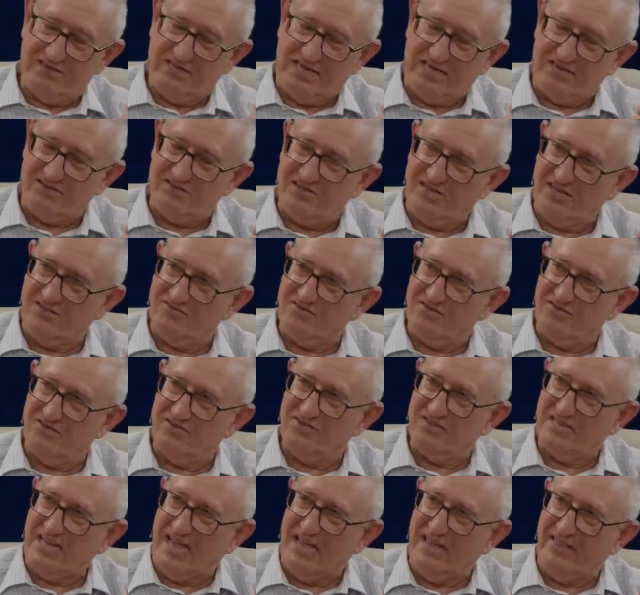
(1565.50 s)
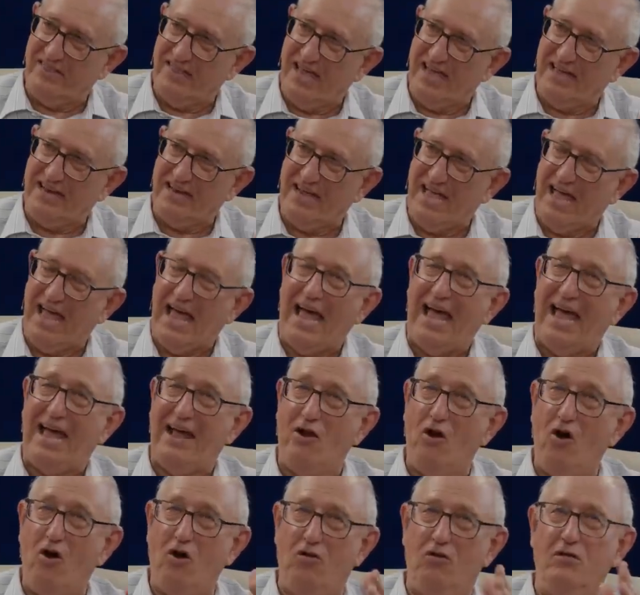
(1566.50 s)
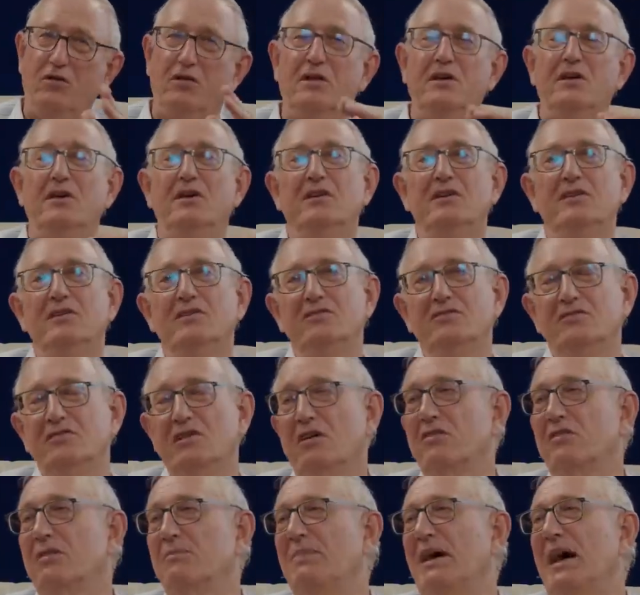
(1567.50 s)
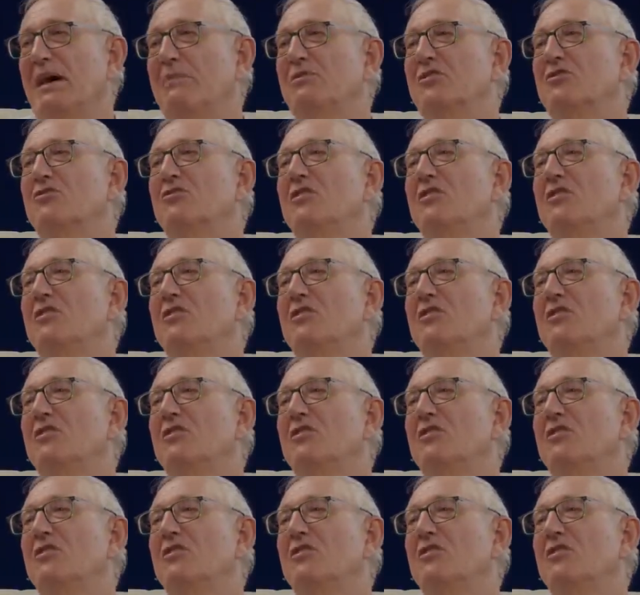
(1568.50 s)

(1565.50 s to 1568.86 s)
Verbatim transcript: text doesn't say that at all. So the Bible